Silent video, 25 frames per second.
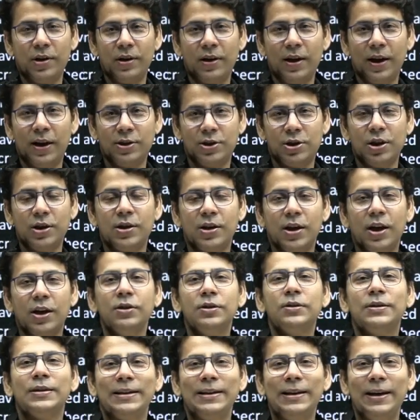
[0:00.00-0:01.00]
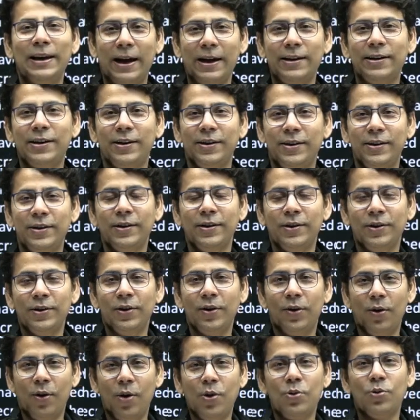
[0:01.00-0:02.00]
and Chandrayaan-3 landed
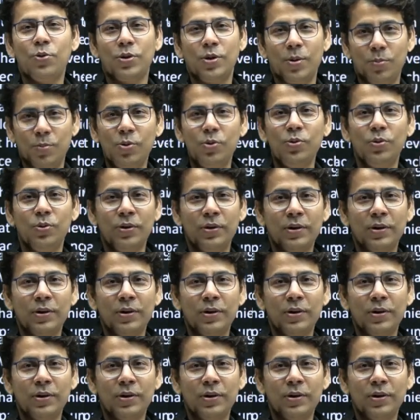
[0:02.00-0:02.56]
onto the moon.